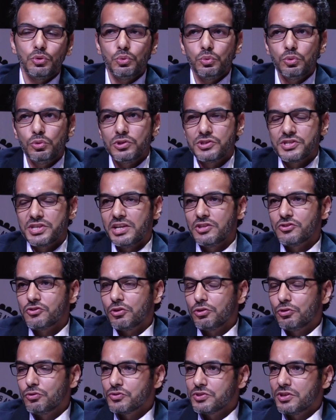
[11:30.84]
the
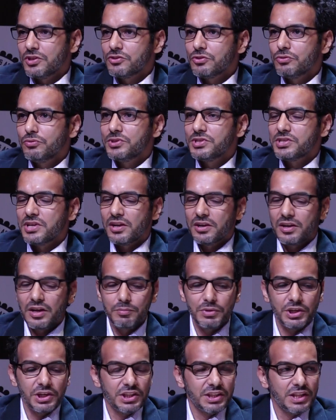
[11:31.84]
tools and solutions
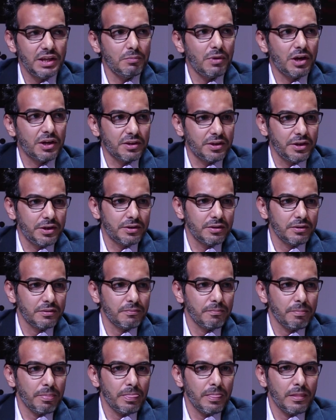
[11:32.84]
which are coming in the
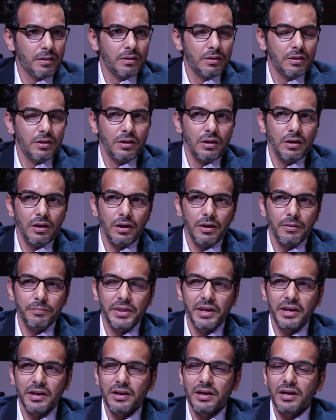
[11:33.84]
market.
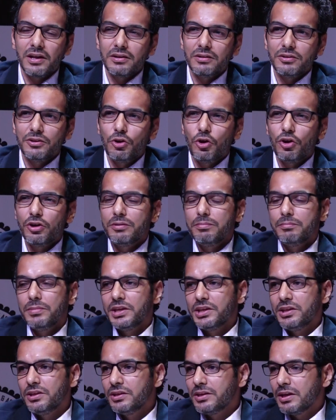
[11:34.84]
There are
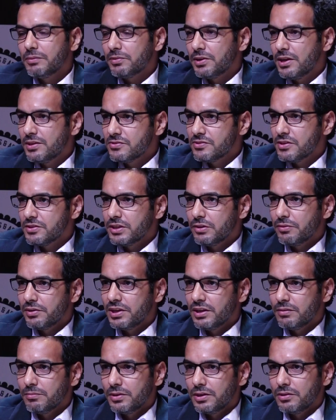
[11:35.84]
not many
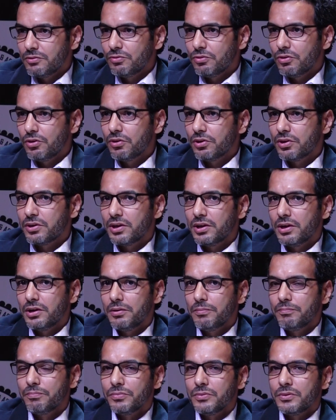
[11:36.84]
references available
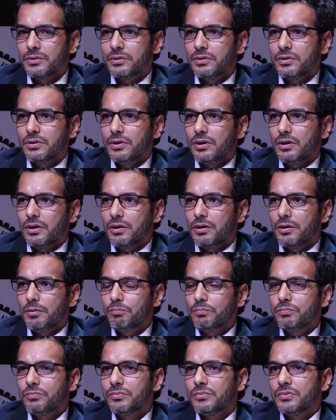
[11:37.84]
for
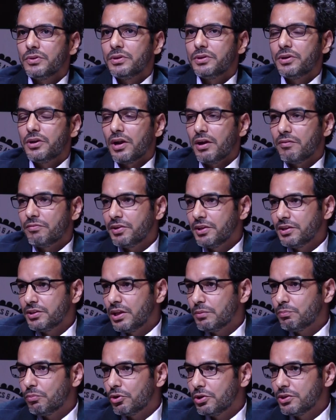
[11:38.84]

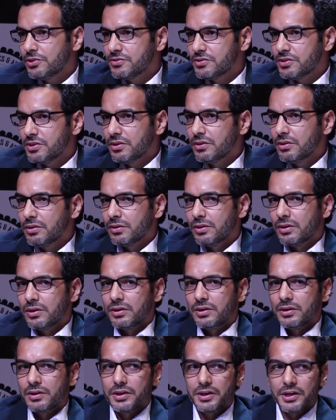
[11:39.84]
drafting the
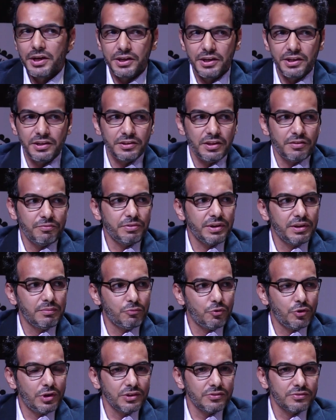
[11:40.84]
policy, creating
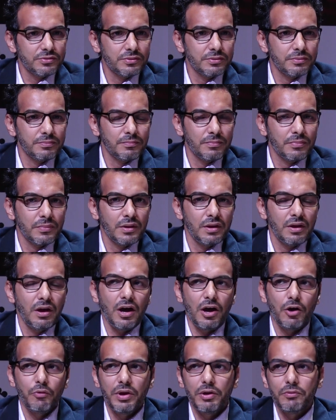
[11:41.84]
the frameworks.
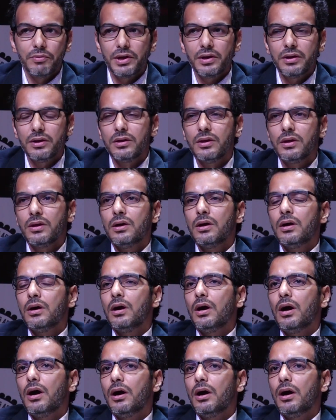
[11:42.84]
However,